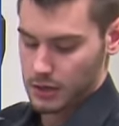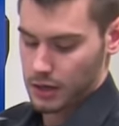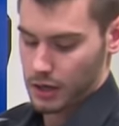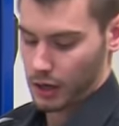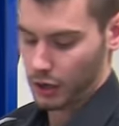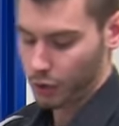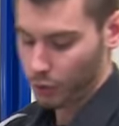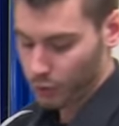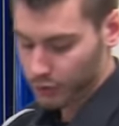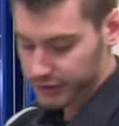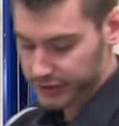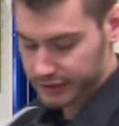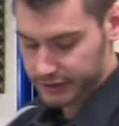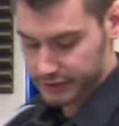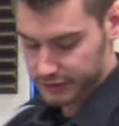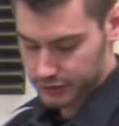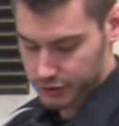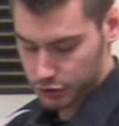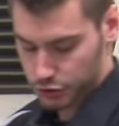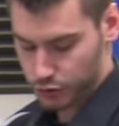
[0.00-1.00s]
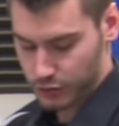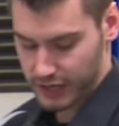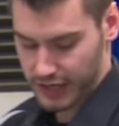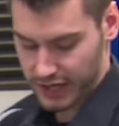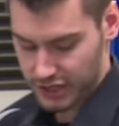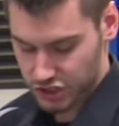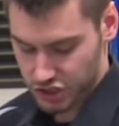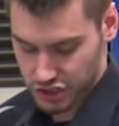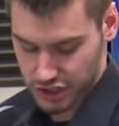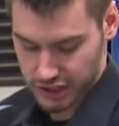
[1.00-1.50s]
According to an
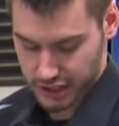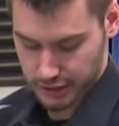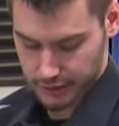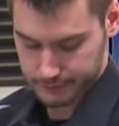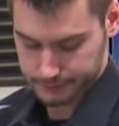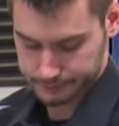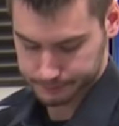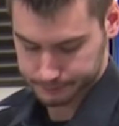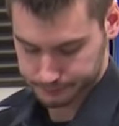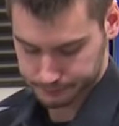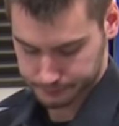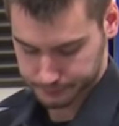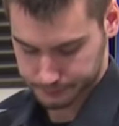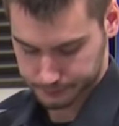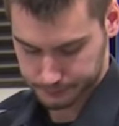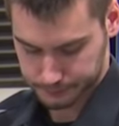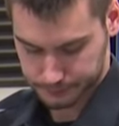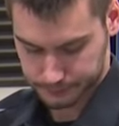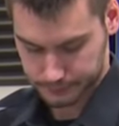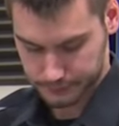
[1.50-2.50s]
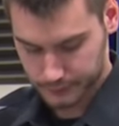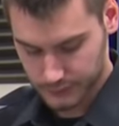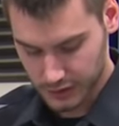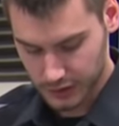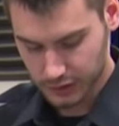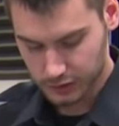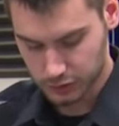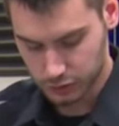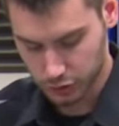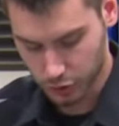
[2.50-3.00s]
engineer,
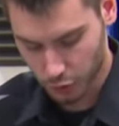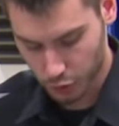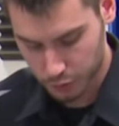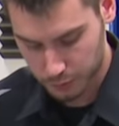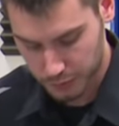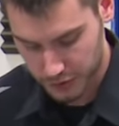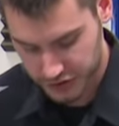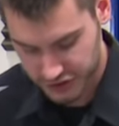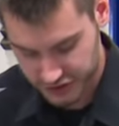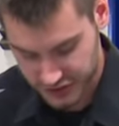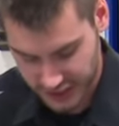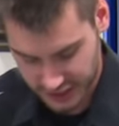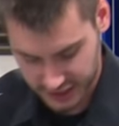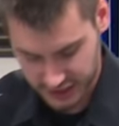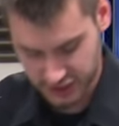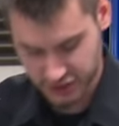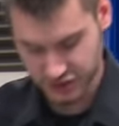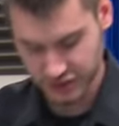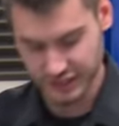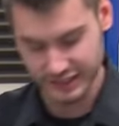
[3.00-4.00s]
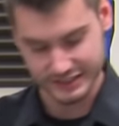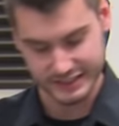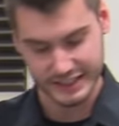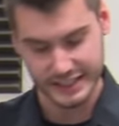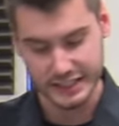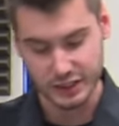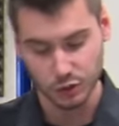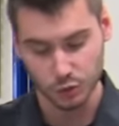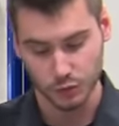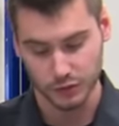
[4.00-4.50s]
load percentage is
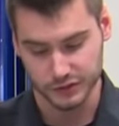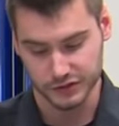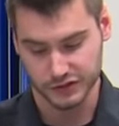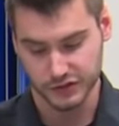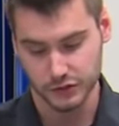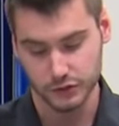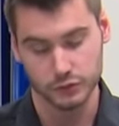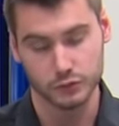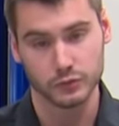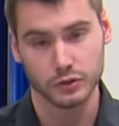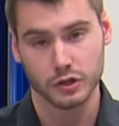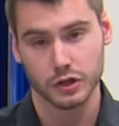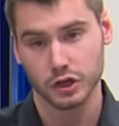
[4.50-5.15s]
equal to